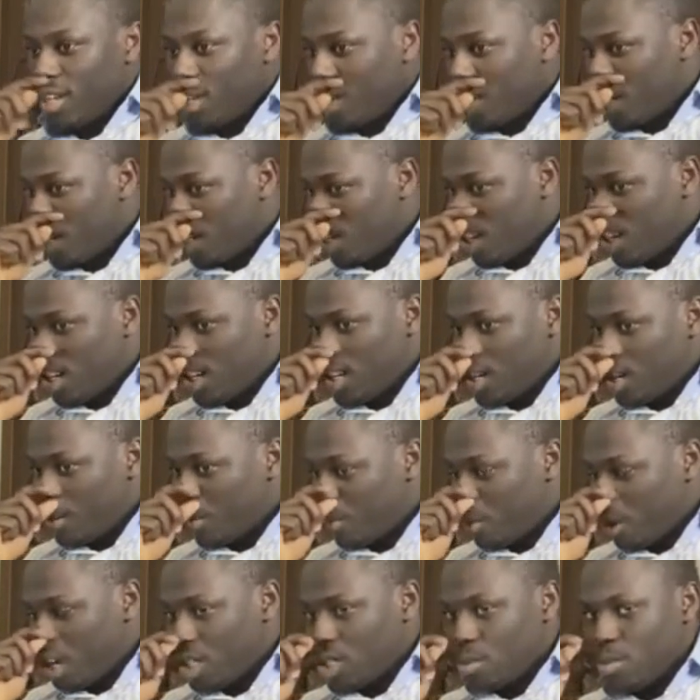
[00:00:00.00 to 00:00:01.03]

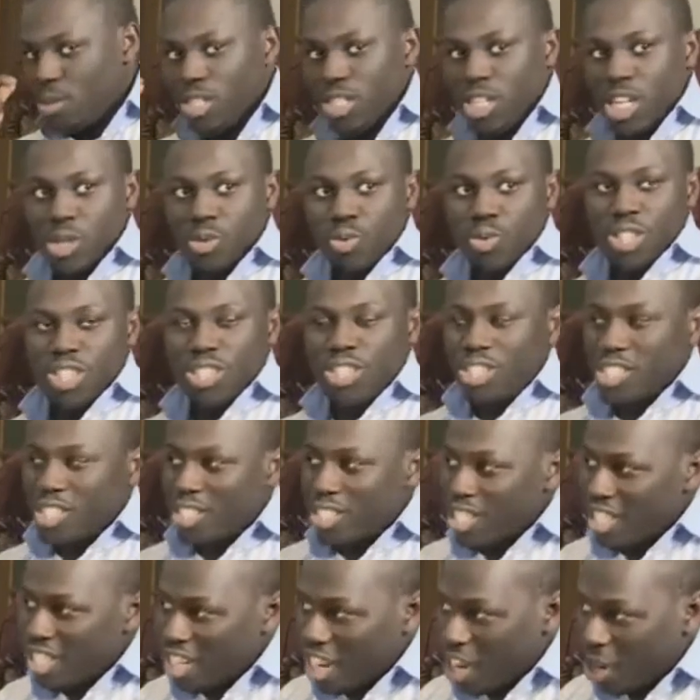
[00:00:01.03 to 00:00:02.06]
But as much as we see
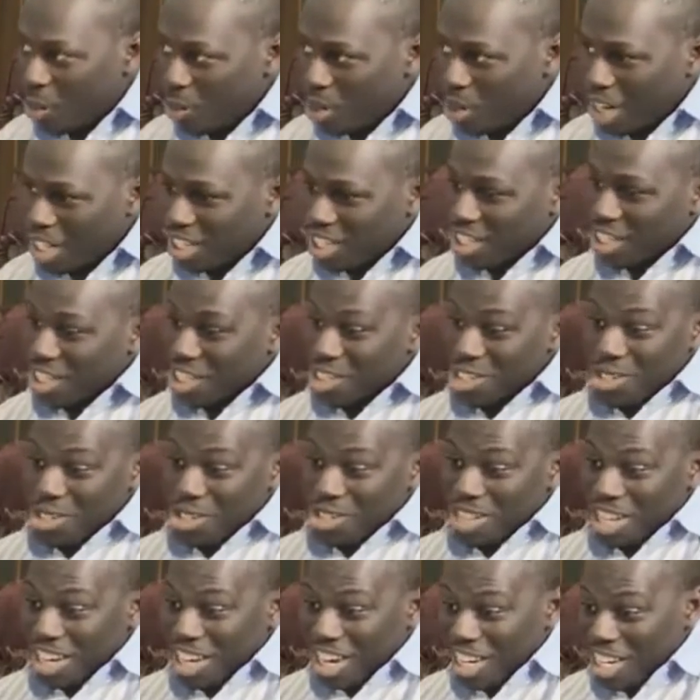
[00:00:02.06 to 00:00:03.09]
it now, I think it's
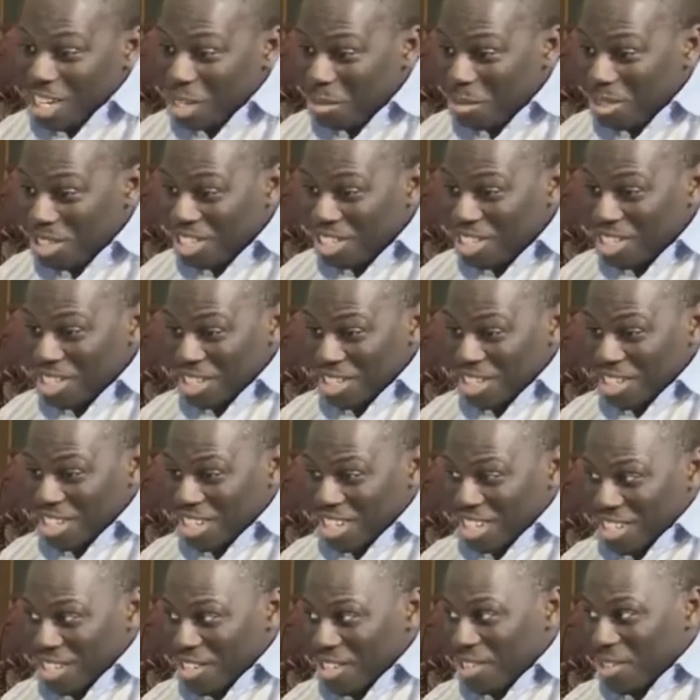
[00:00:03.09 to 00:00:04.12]
just academics.
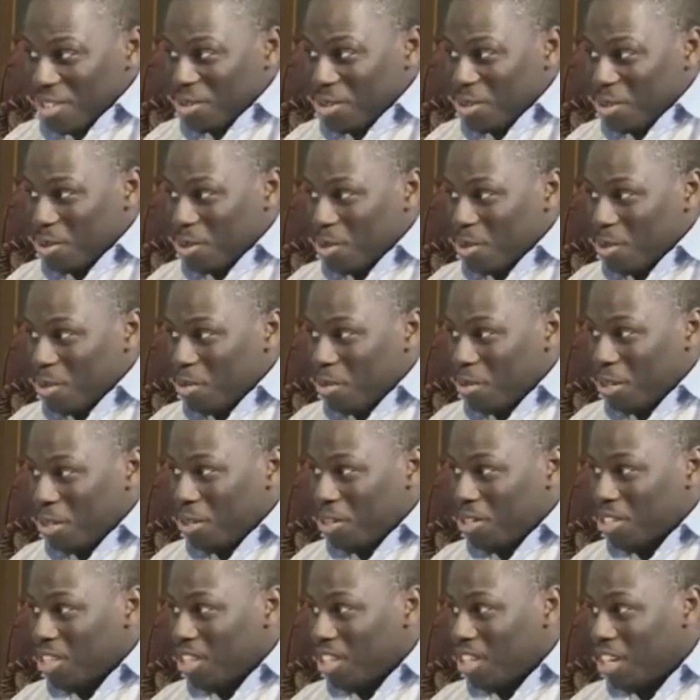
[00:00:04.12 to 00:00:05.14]
So
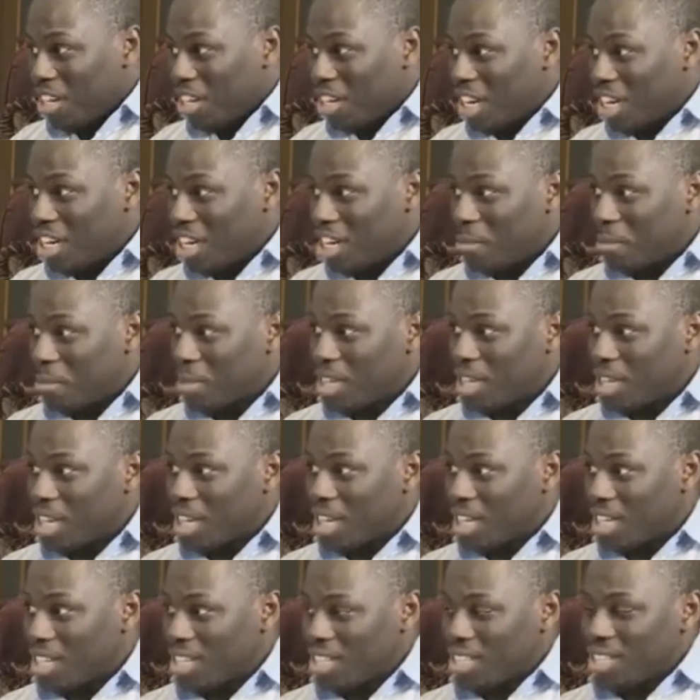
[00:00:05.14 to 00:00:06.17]
because in academic,
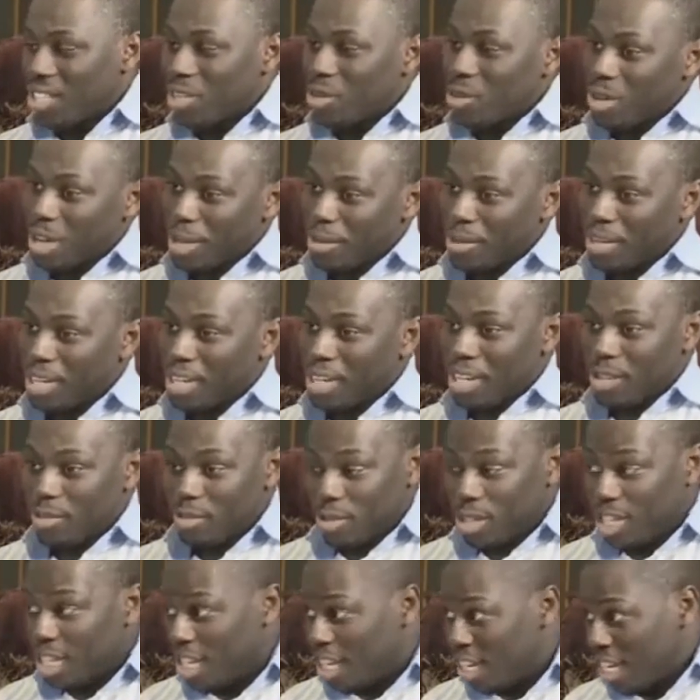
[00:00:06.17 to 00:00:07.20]
I mean,
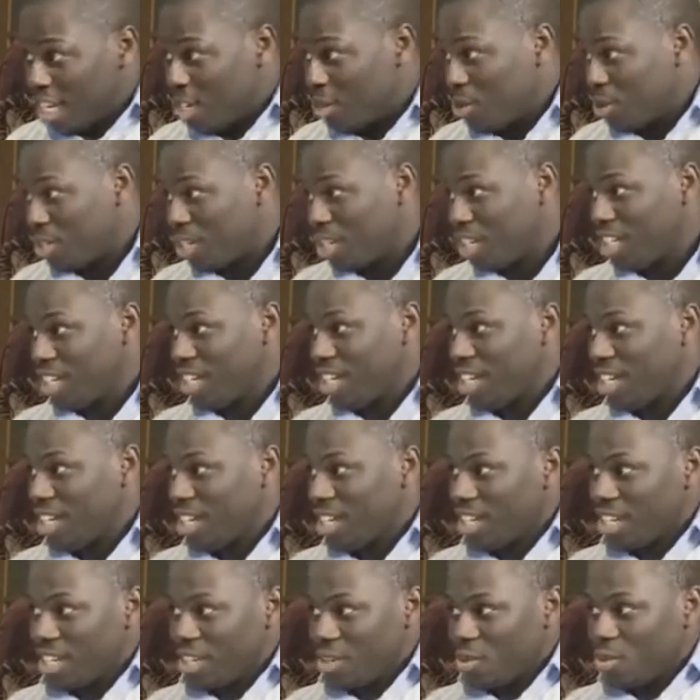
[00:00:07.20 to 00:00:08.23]
even here in Ukraine,
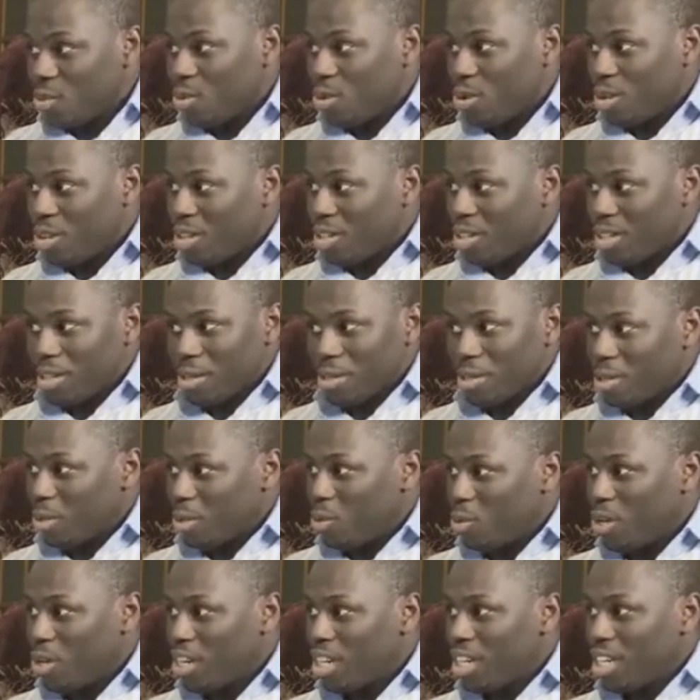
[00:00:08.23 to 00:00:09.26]

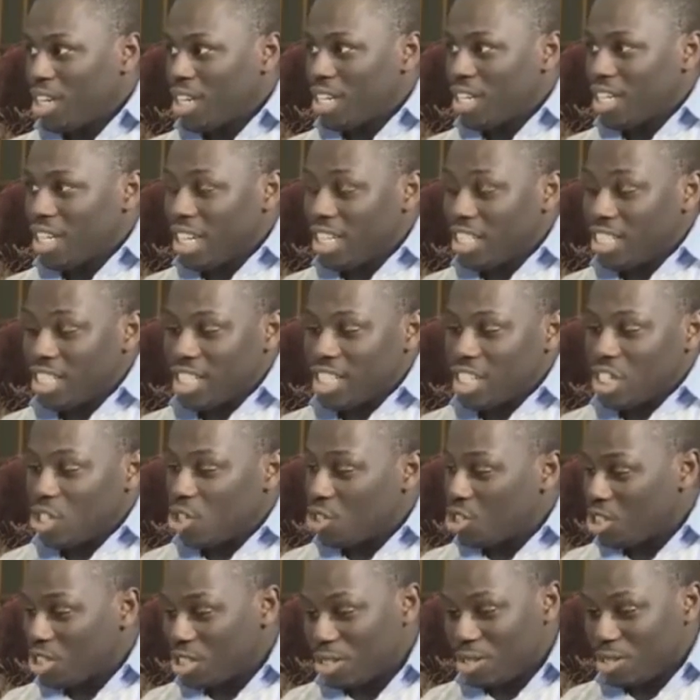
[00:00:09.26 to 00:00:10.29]
the way Nigerians
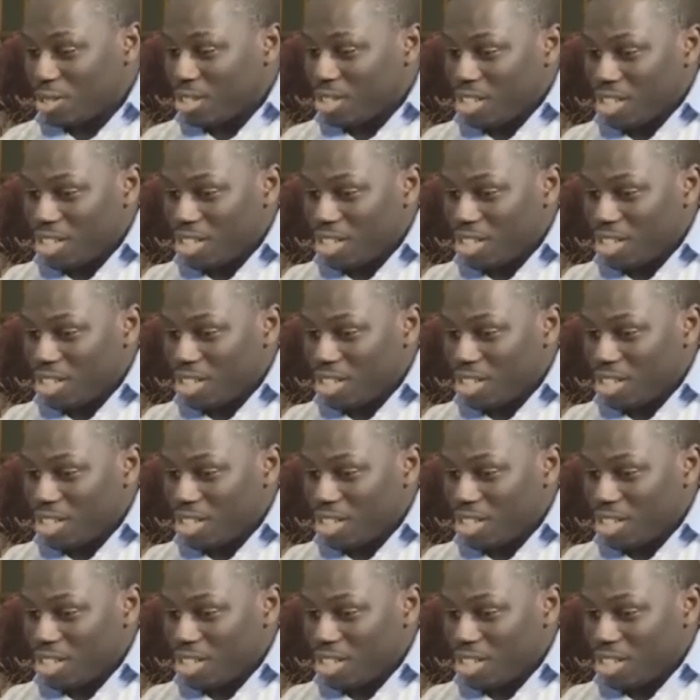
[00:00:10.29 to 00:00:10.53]
just